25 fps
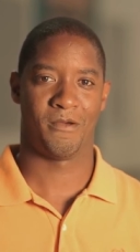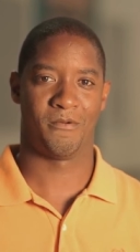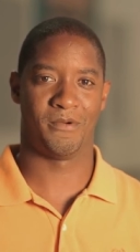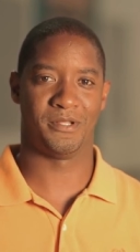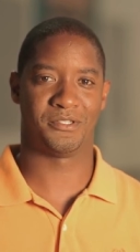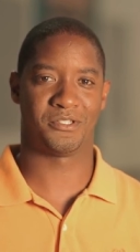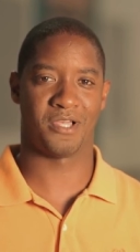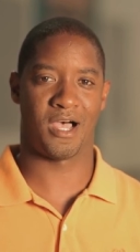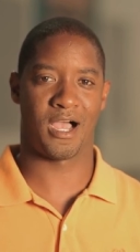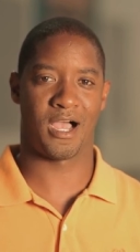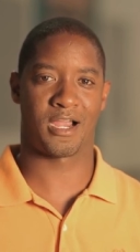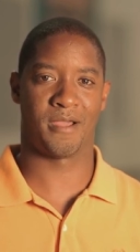
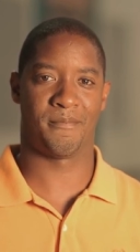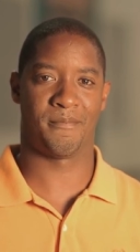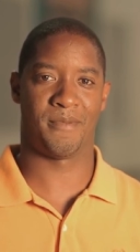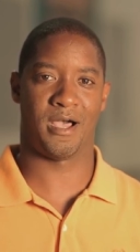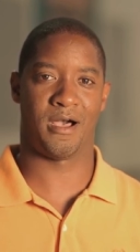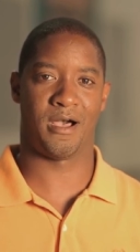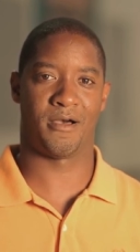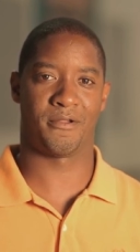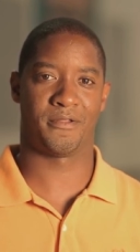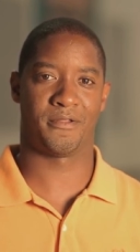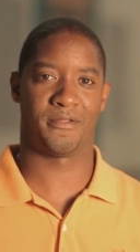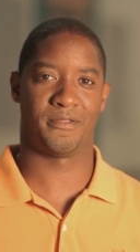we talk
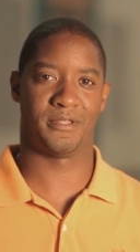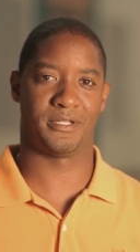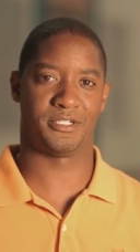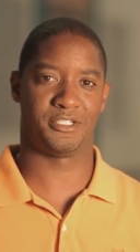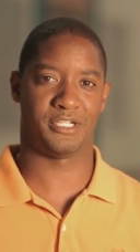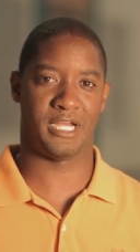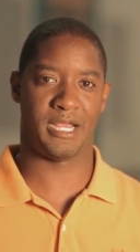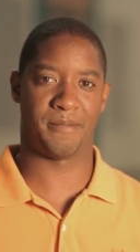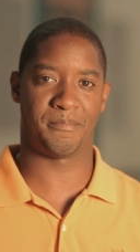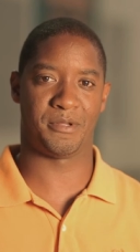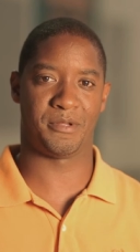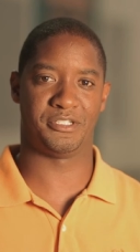about the
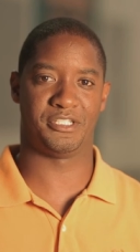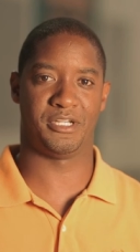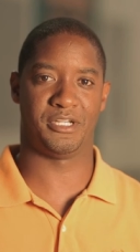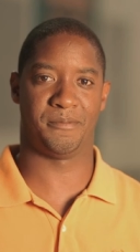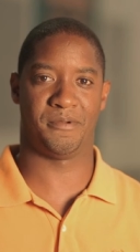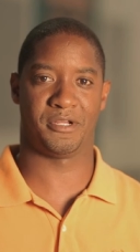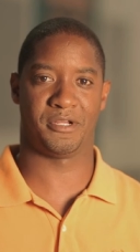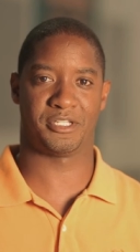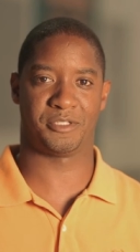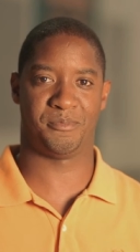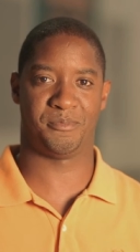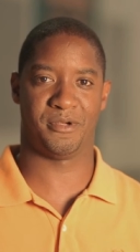
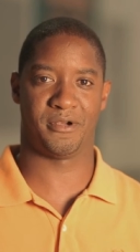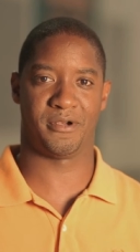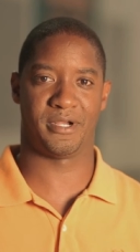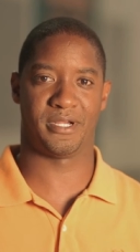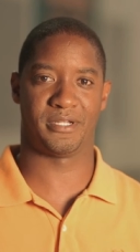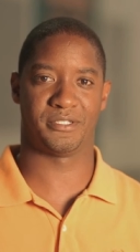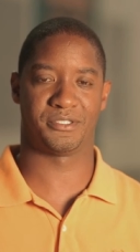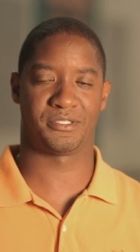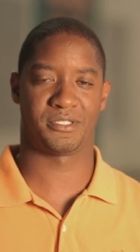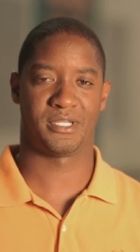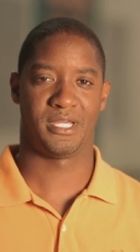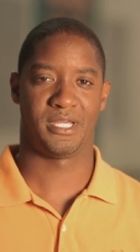championship
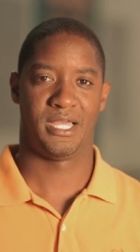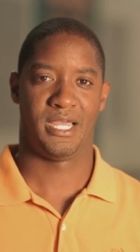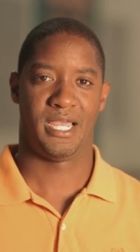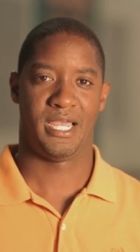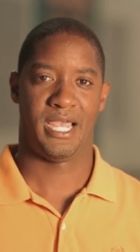experience.